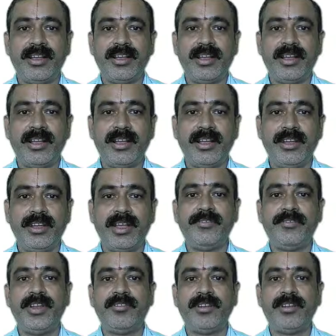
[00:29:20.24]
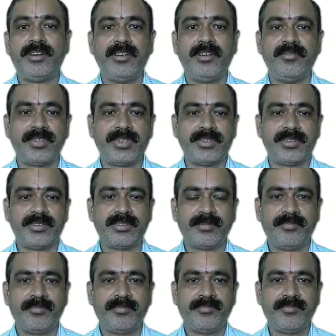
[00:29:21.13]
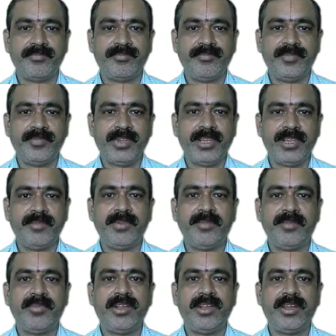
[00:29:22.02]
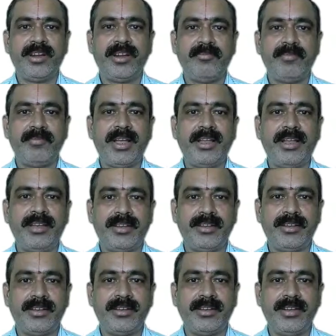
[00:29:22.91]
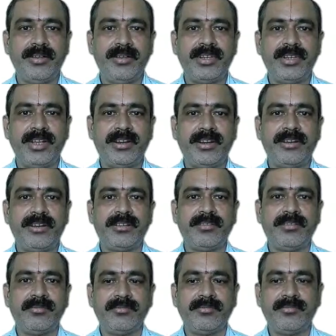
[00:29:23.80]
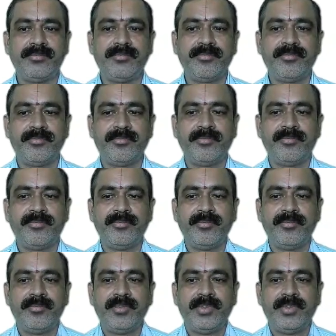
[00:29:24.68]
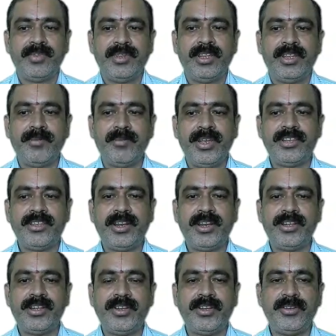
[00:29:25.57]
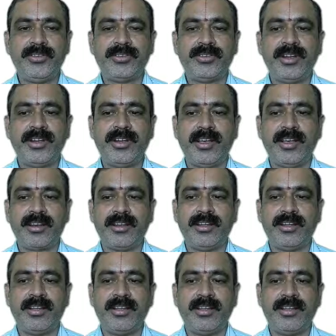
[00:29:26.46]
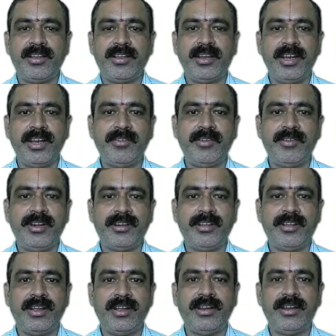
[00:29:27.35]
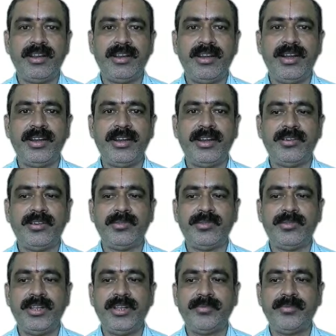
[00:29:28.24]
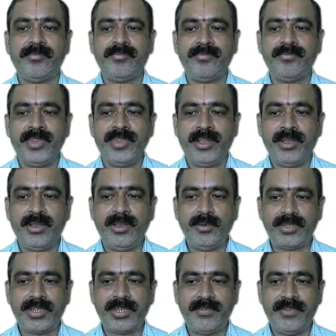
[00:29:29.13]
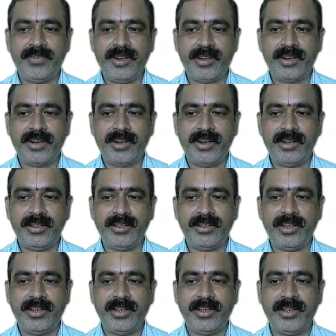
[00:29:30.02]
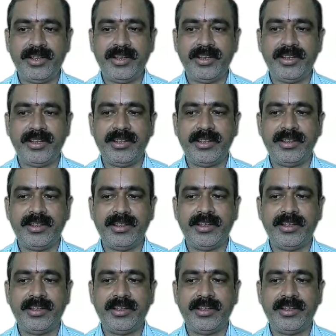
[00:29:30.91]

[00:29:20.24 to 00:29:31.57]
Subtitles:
in unfavored terms. The people are in panic using it. The major issues that are relevant and relating to the use of internet in the